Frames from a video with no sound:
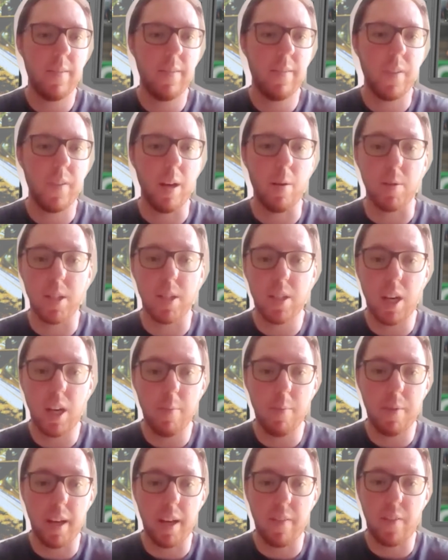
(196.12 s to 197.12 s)
It was a
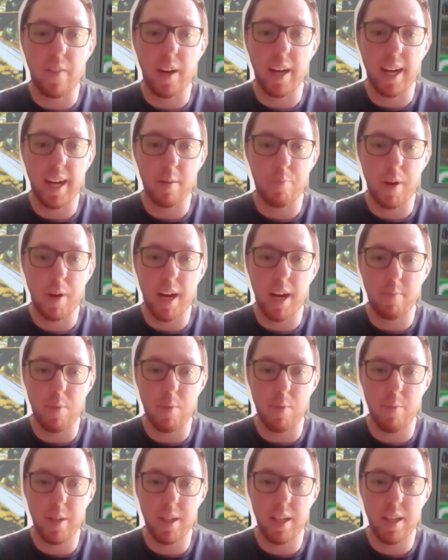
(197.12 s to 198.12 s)
time that if I had a bad
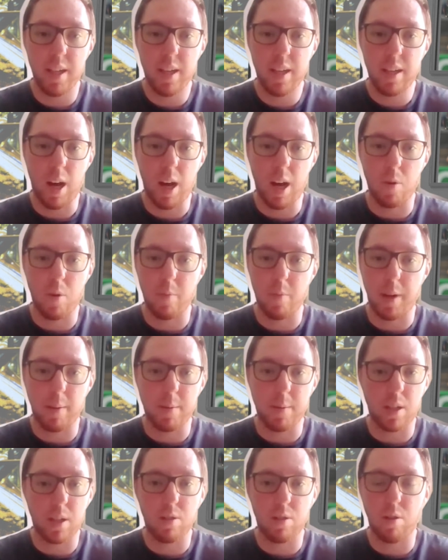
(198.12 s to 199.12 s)
moment, I wouldn't be able
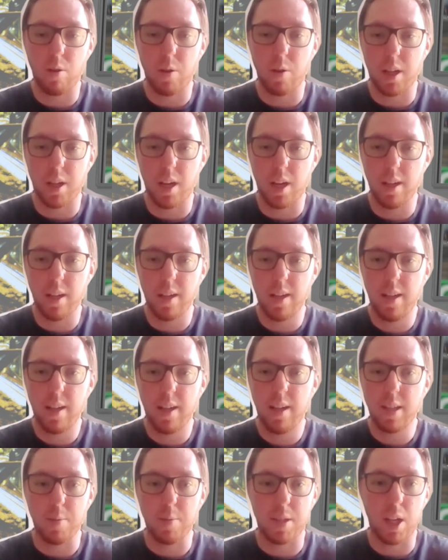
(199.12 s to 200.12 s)
to control the car.
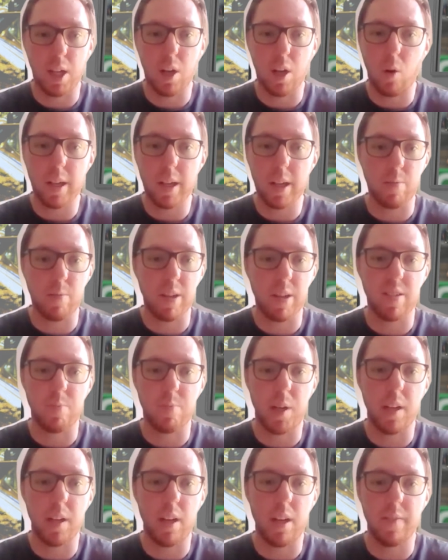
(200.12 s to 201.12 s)
So it was the longest race of
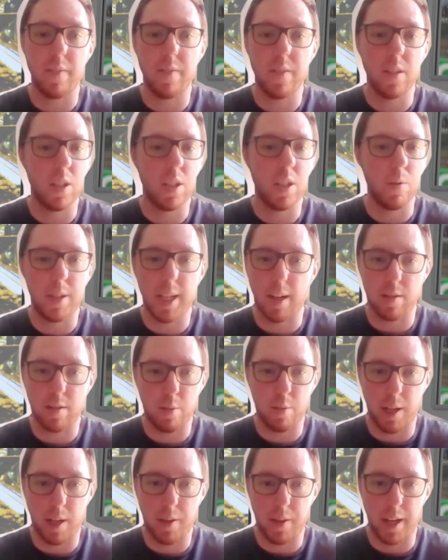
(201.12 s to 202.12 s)
my life, no doubt
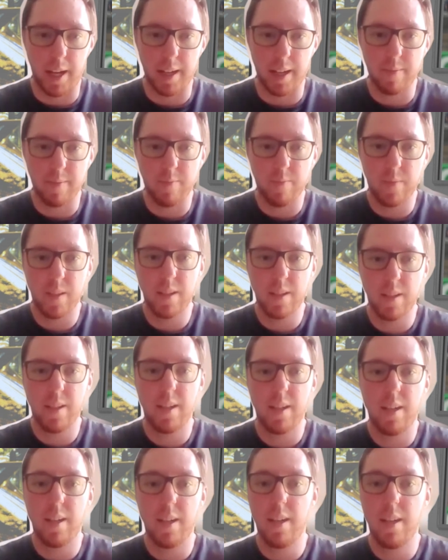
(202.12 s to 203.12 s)
about that.
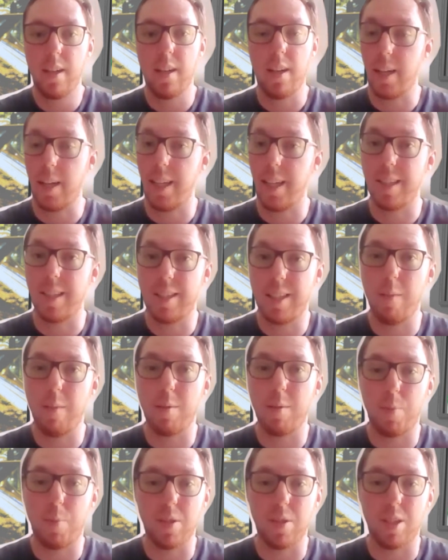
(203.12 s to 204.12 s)
Lucky his team
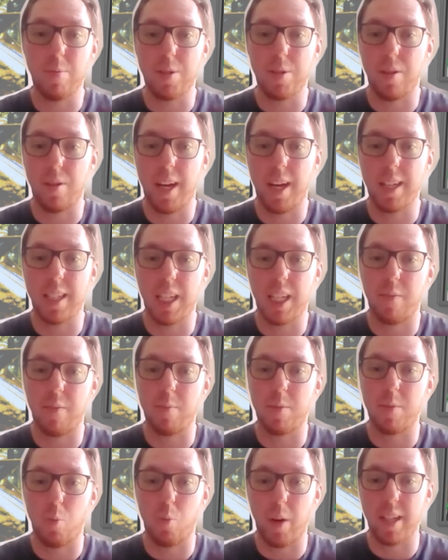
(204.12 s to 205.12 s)
sponsor was on hand to give
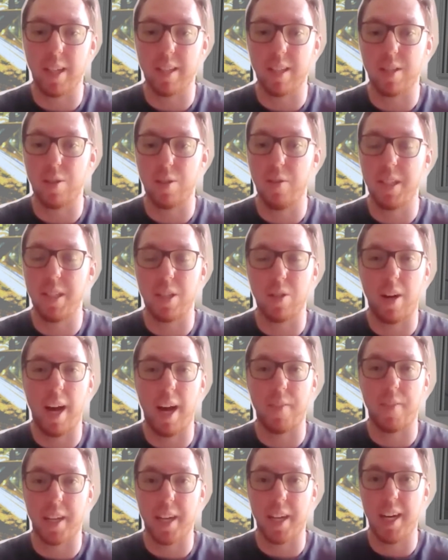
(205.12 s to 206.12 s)
him some wings as soon as he got out
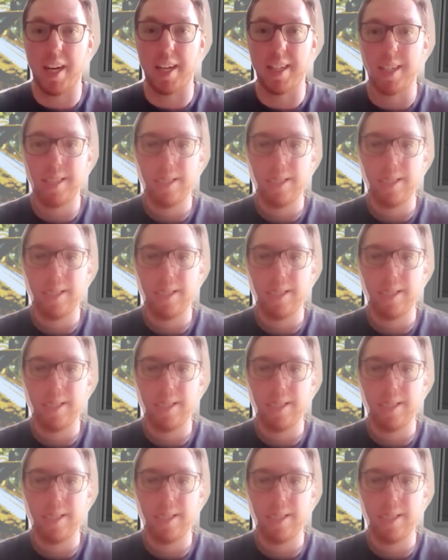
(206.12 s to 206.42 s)
of the car."